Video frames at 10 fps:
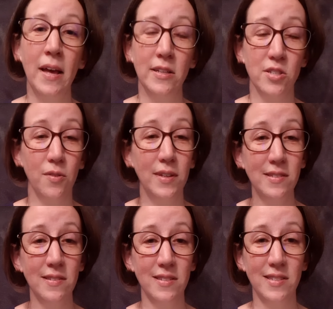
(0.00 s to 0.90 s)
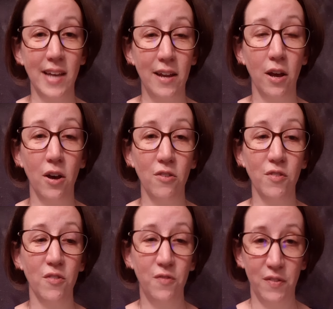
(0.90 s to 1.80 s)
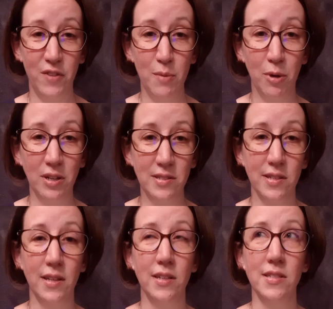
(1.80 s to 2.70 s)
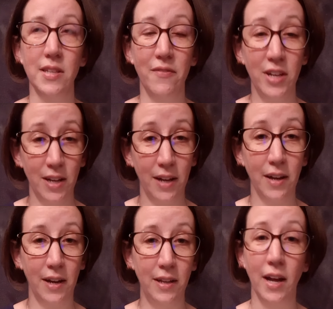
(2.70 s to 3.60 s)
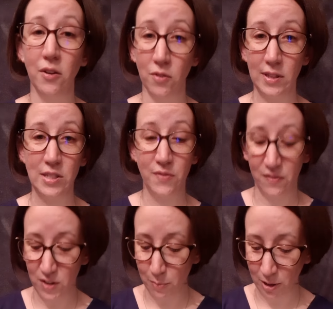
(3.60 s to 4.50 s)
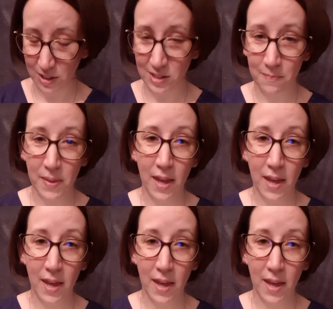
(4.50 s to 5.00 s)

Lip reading: So this is a set of 50 books. It is $79.99 for these 50 books.